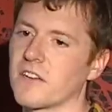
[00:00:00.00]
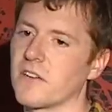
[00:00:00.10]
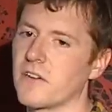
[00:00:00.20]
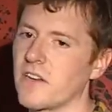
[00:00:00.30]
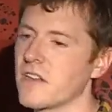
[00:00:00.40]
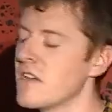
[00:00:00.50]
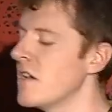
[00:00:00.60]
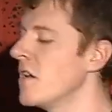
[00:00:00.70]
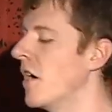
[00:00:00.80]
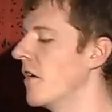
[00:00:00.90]
occurring,
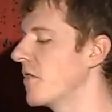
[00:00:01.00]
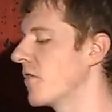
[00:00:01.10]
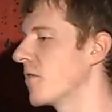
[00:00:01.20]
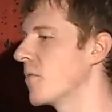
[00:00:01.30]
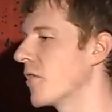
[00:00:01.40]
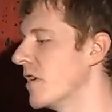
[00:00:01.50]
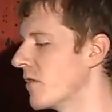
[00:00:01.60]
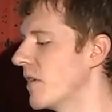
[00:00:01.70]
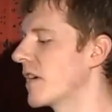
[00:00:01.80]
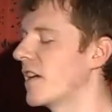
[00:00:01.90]
others are more
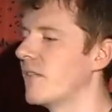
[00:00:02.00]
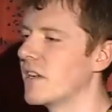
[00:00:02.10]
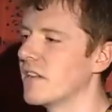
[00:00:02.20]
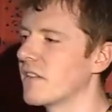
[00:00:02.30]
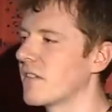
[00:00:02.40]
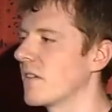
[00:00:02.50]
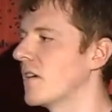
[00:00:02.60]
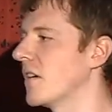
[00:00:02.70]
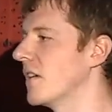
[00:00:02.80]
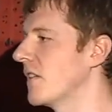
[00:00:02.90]
indirect evidence.
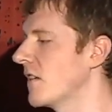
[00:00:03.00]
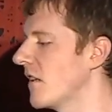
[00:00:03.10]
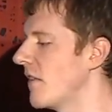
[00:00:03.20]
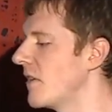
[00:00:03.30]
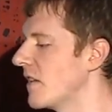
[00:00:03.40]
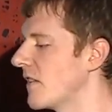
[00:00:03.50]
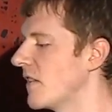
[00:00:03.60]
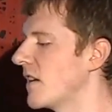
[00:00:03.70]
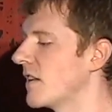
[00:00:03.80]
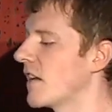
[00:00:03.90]
Uh, it's still evidence
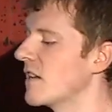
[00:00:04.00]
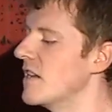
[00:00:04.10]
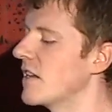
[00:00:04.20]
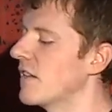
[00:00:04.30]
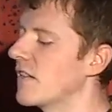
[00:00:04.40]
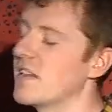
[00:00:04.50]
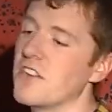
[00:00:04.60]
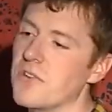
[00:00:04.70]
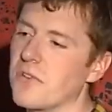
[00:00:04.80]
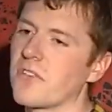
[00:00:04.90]
that a technique is in
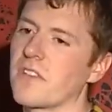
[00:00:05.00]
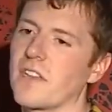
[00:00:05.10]
use